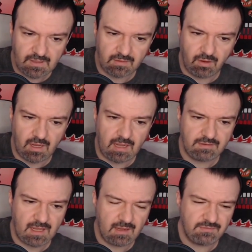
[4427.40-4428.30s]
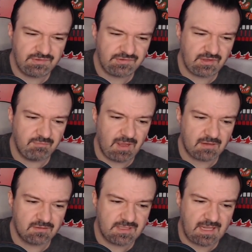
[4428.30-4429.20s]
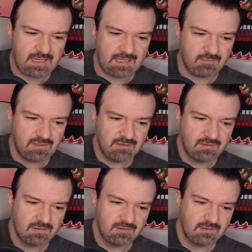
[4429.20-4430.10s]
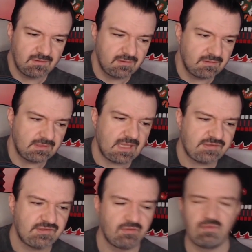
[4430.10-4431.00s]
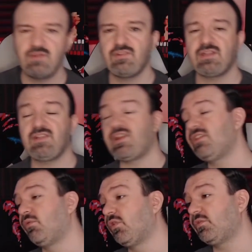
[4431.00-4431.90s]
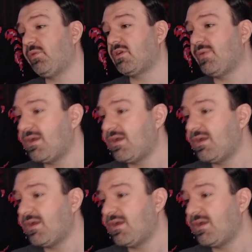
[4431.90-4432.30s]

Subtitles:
Like, how is this a modern game that still runs like this? And the worst part